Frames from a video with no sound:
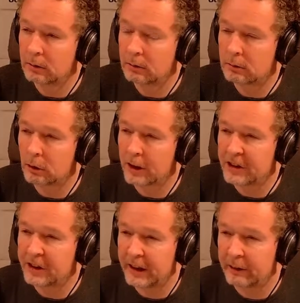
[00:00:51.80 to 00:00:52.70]

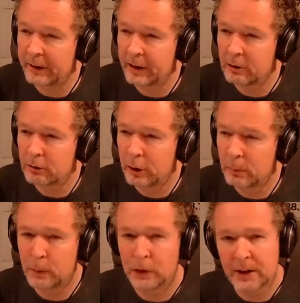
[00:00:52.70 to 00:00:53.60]
Criterion
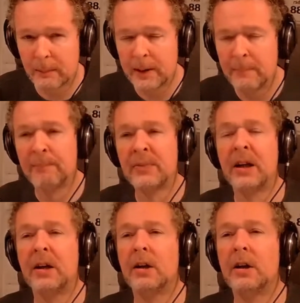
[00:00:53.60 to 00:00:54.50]
Group or something,
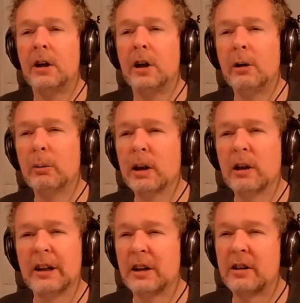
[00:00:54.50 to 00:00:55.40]
who are
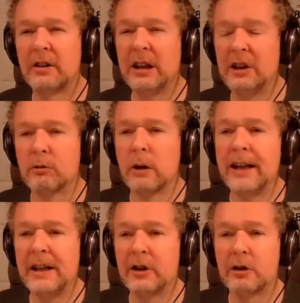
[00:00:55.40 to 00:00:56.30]
like these
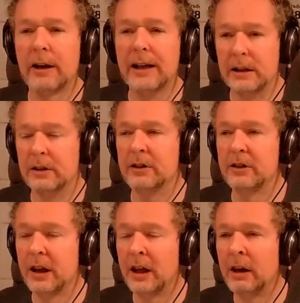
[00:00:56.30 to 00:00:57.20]
raider
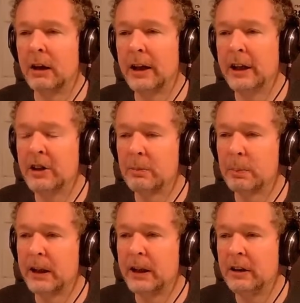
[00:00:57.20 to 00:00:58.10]
traders. He's
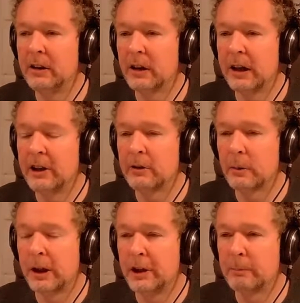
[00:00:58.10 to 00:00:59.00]

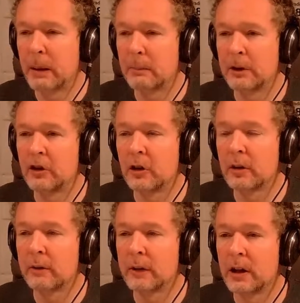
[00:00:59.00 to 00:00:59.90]
published a
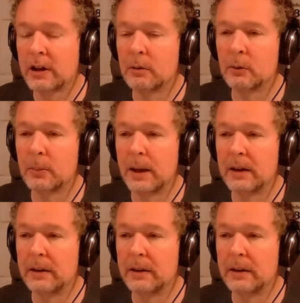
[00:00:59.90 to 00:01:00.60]
lot of articles about